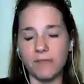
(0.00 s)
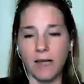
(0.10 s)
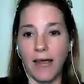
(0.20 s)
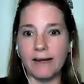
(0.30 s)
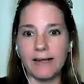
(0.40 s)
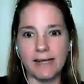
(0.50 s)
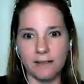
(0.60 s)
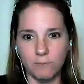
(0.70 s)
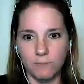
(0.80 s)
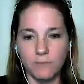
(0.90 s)
I had,
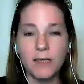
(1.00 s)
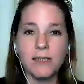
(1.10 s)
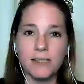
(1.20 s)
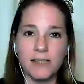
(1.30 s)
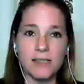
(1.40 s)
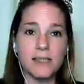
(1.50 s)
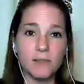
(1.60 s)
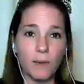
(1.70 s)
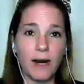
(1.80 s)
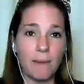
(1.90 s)
see, this is
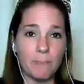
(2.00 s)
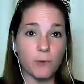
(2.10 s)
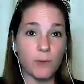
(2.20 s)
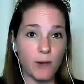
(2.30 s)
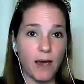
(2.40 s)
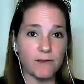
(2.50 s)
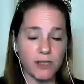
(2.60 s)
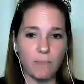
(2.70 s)
what happens when you have so